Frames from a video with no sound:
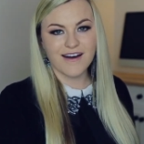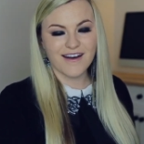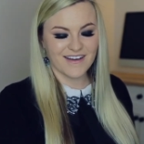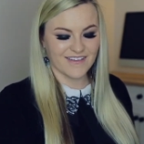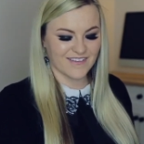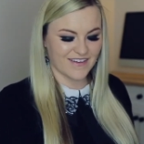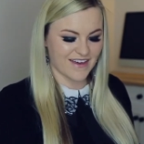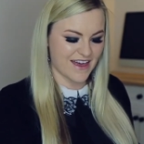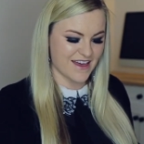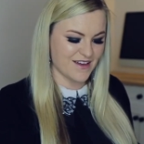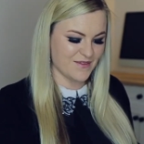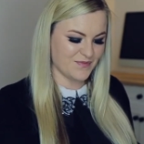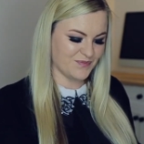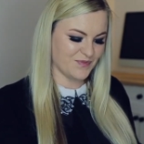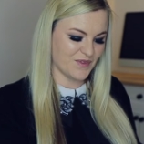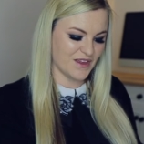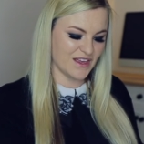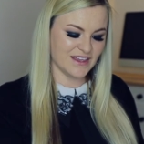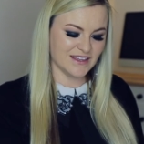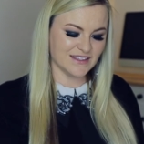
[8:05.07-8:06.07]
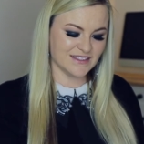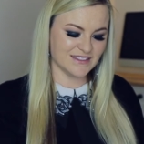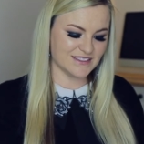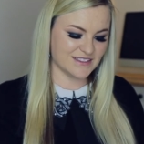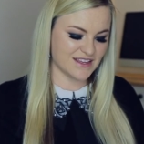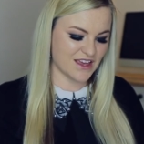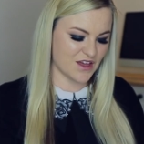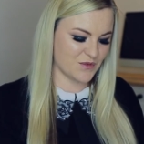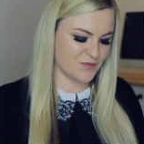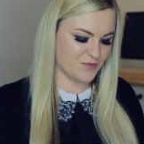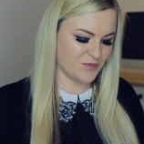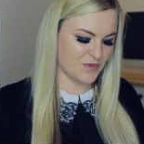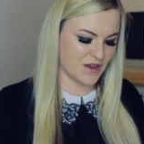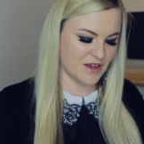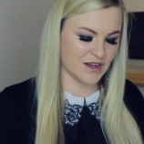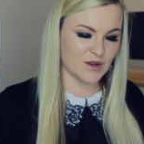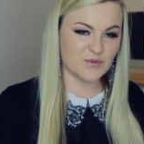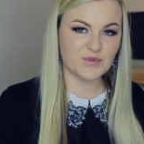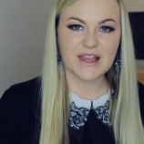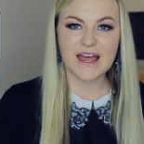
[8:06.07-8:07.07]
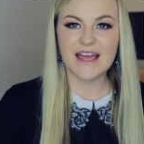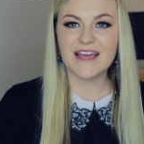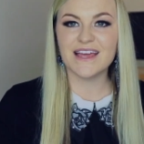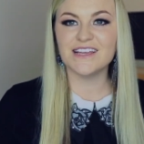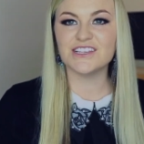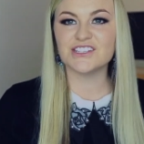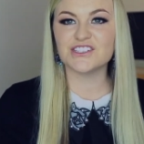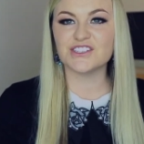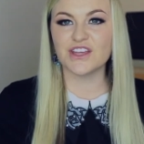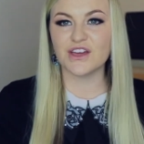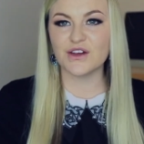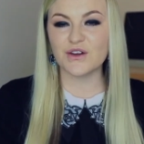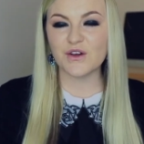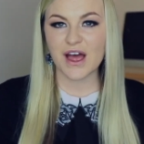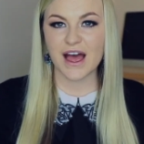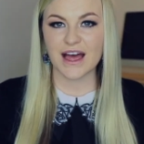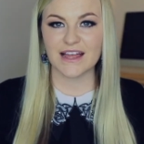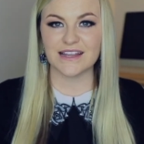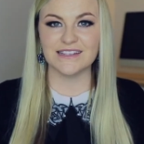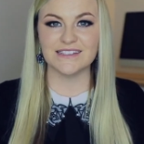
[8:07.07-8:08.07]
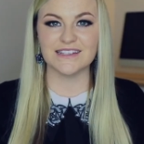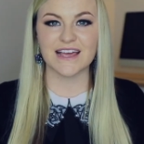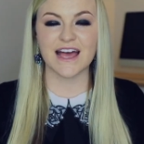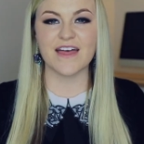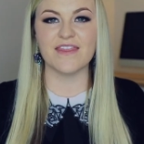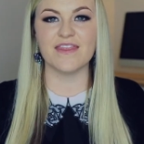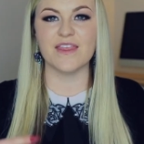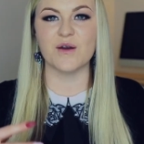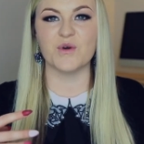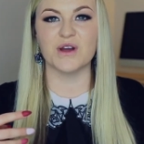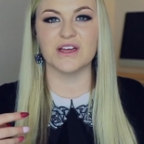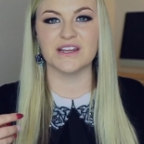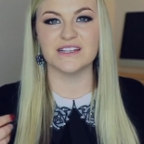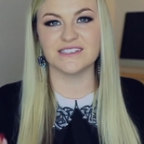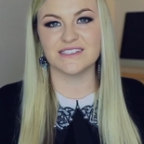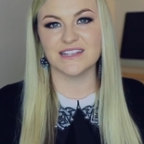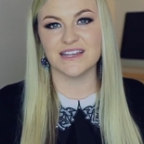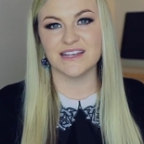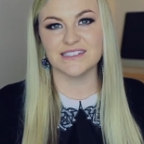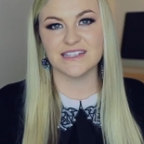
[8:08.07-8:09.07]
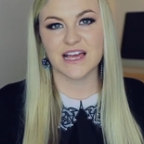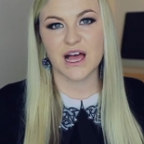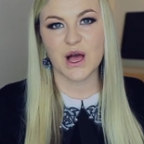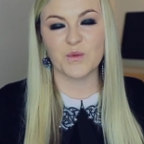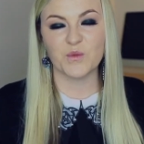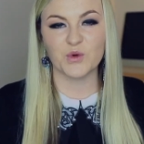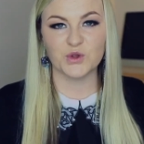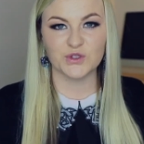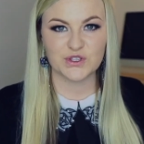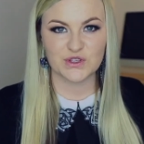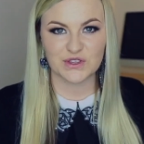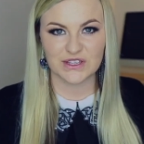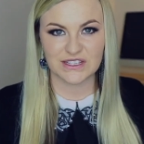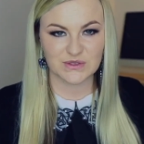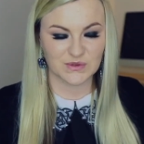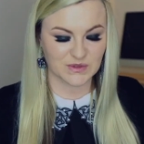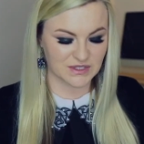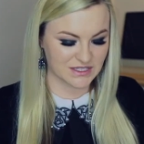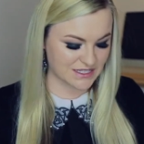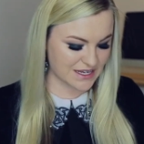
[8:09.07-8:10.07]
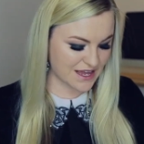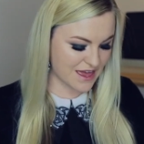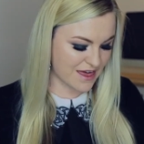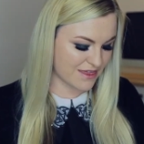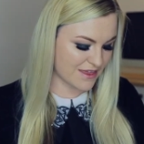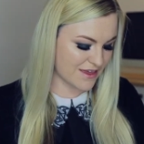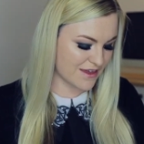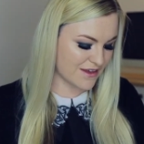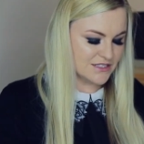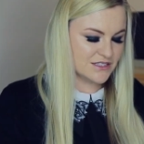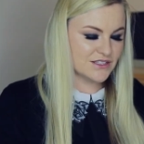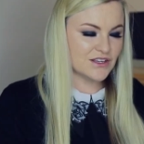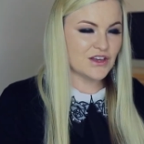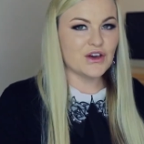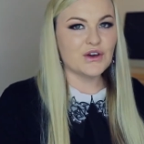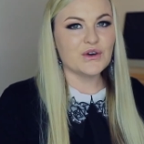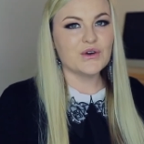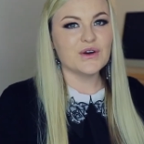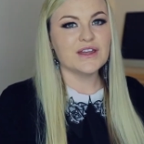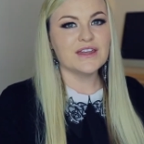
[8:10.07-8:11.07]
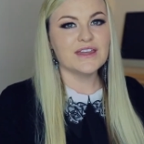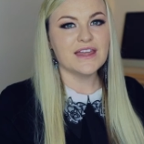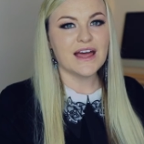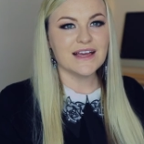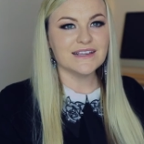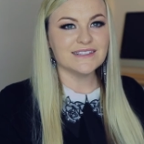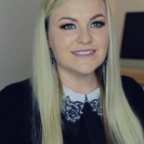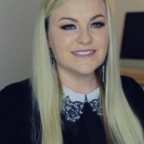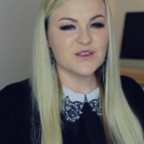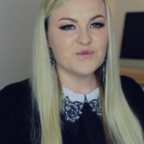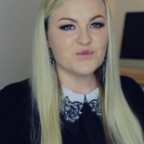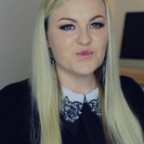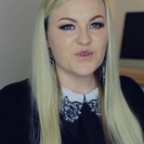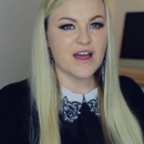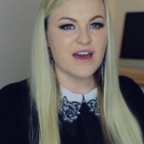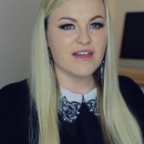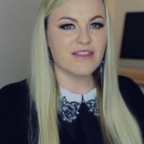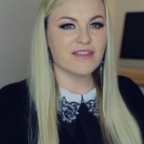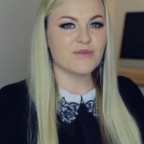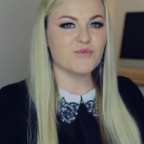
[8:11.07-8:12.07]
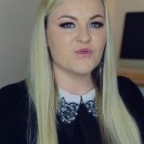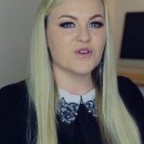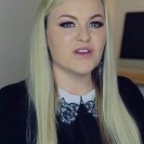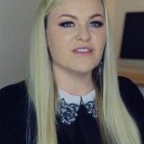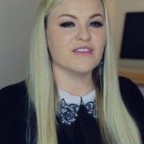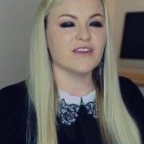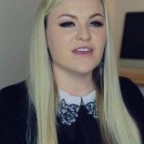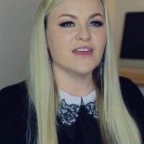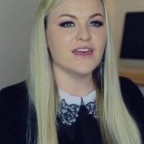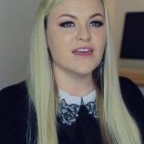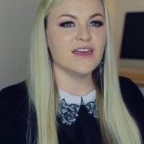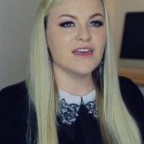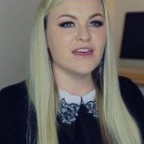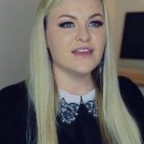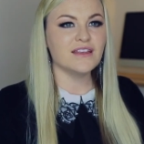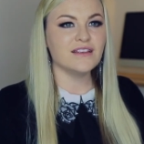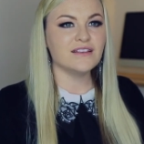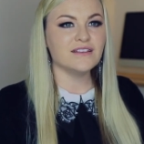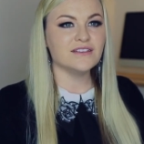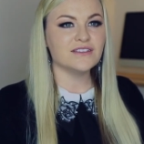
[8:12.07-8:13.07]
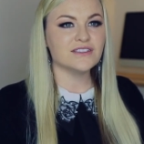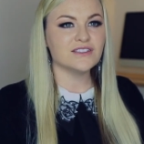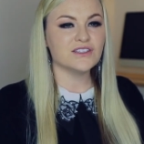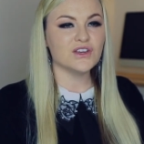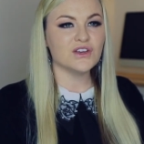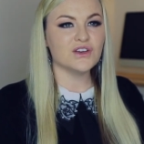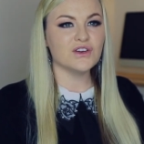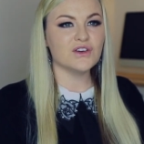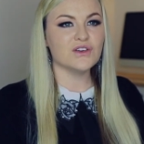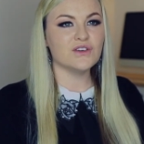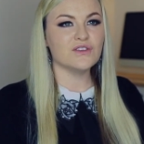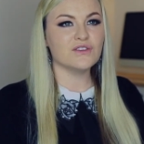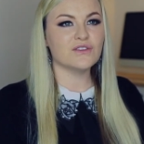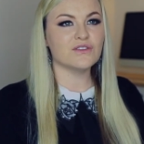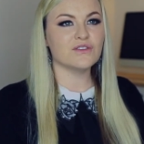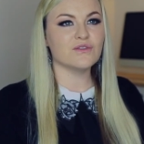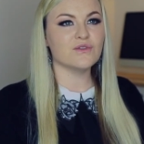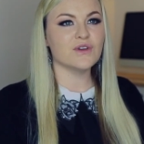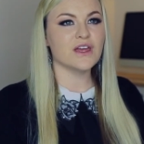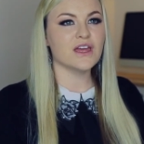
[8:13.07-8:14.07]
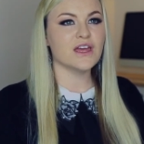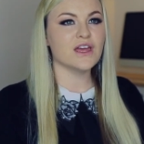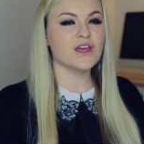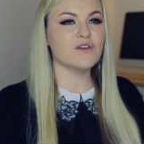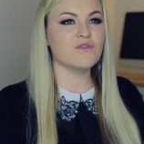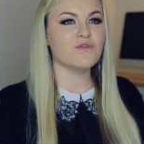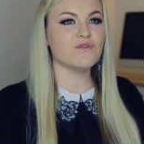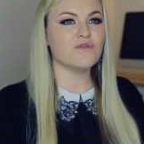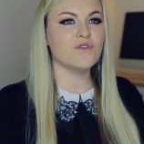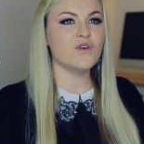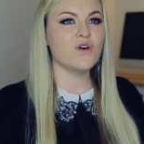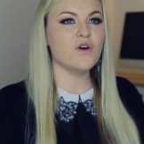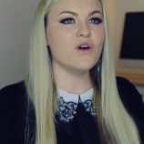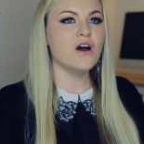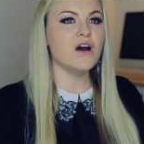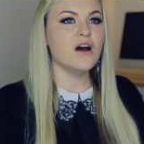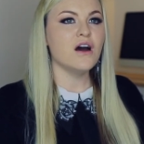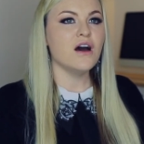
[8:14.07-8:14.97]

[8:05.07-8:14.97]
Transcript: Okay? So I'm going to play each note and then we're going to sing down. We'll do this one together. So nice deep breath, breathing in, 2, 3, 4.